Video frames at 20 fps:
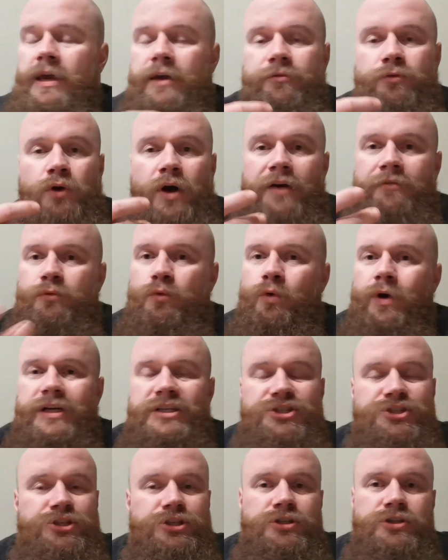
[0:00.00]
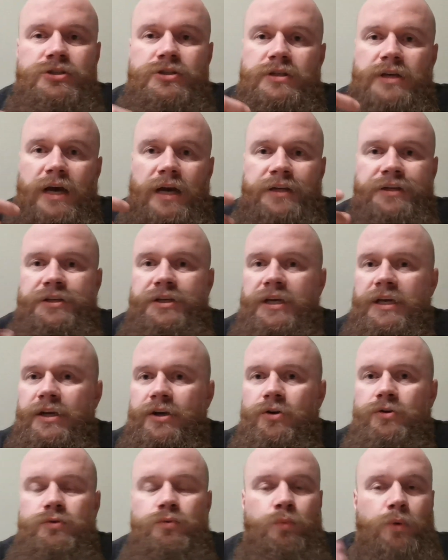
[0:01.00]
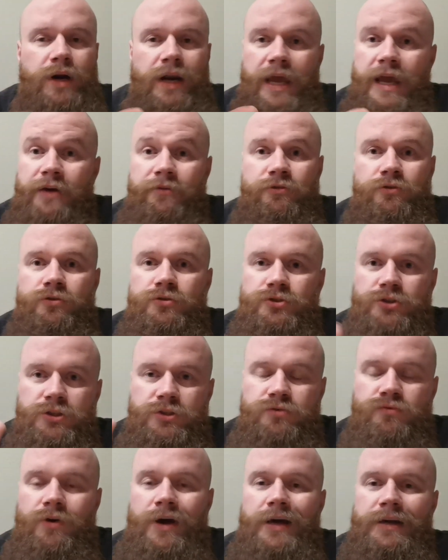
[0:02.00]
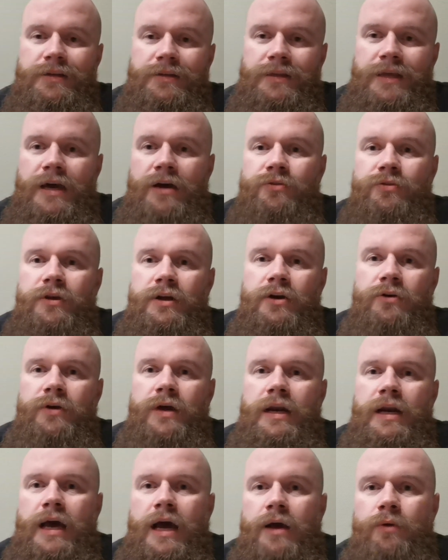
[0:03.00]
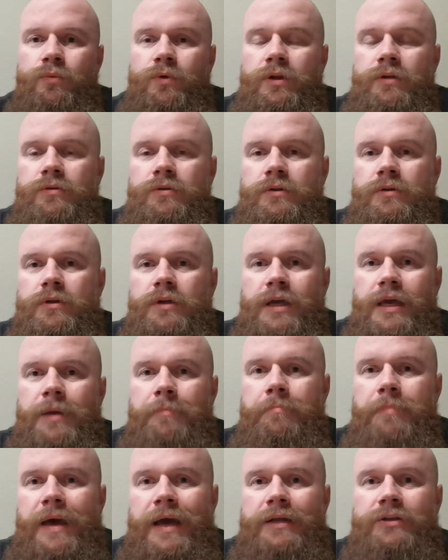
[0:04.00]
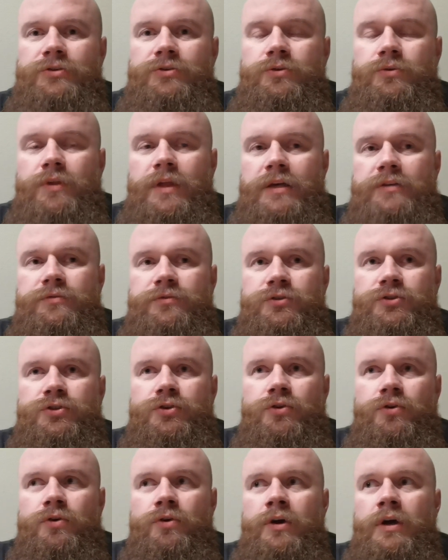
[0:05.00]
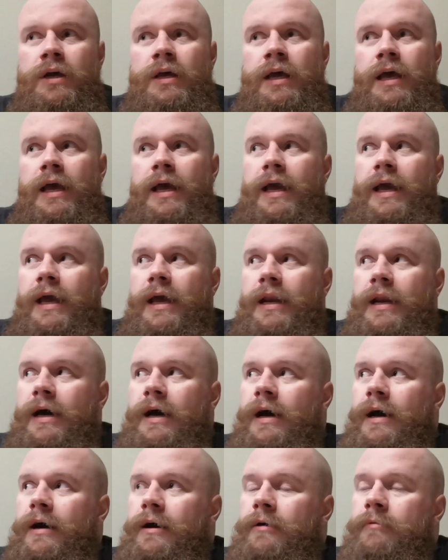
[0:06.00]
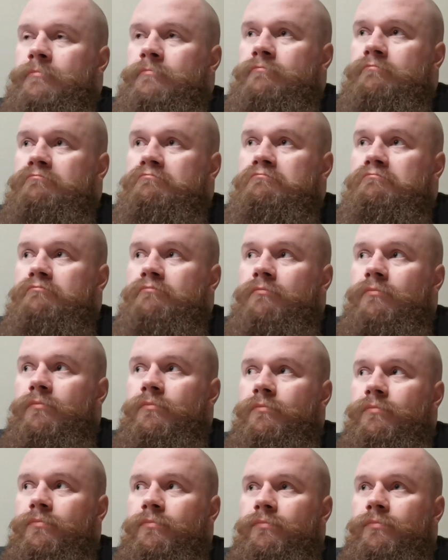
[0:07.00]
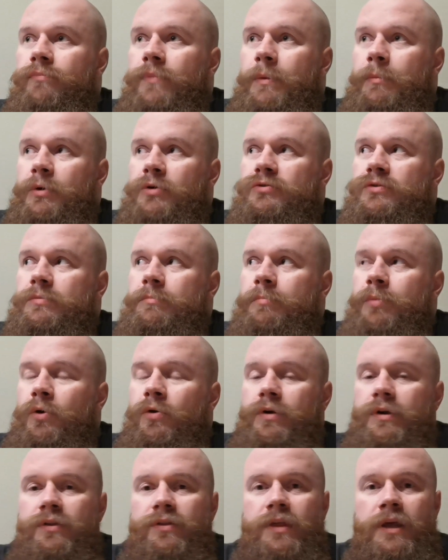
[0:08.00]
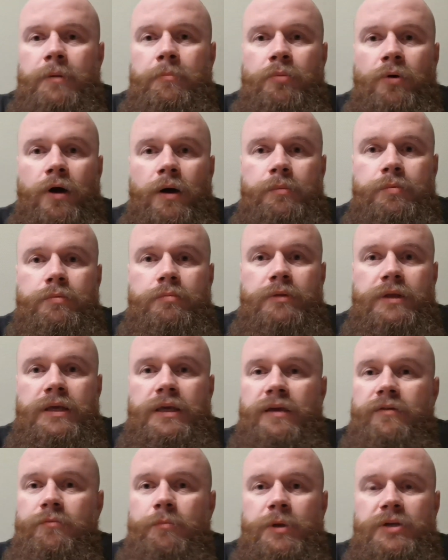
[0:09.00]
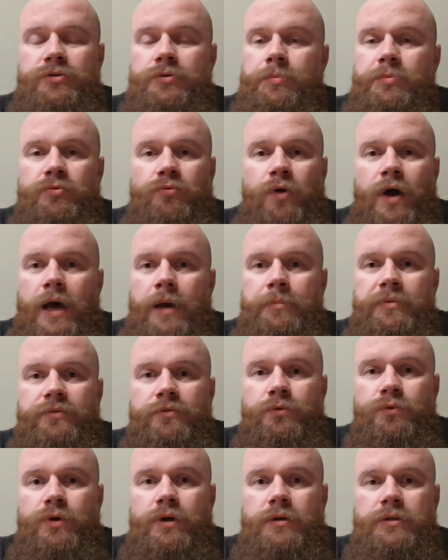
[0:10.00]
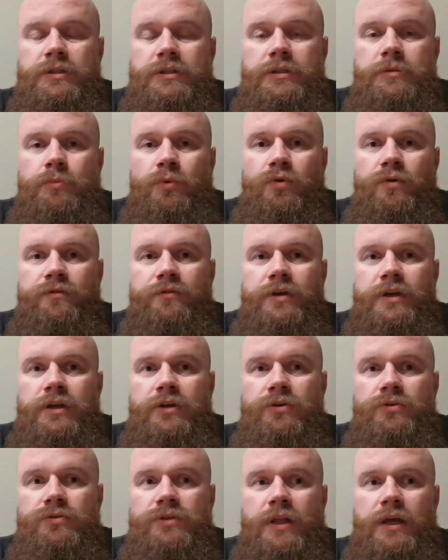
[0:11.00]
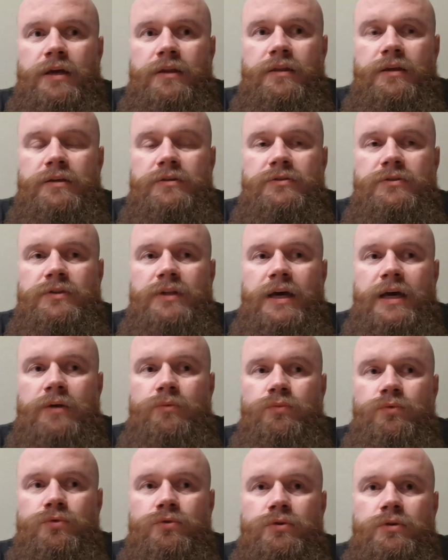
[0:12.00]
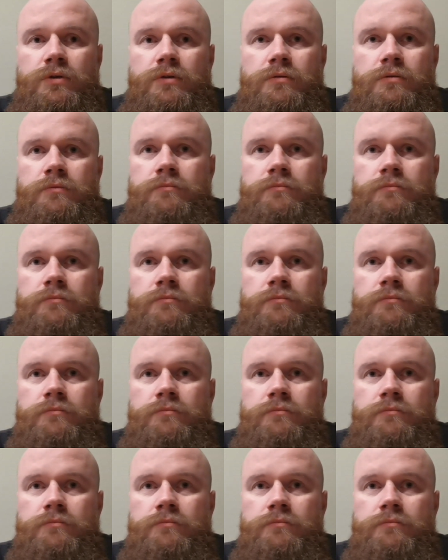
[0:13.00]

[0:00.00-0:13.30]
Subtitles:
if you have questions, ideas, whatever, just write it down there and I will get back to you, that's for sure. And the most important thing, probably give me a subscribe if you want to see more videos like this. That would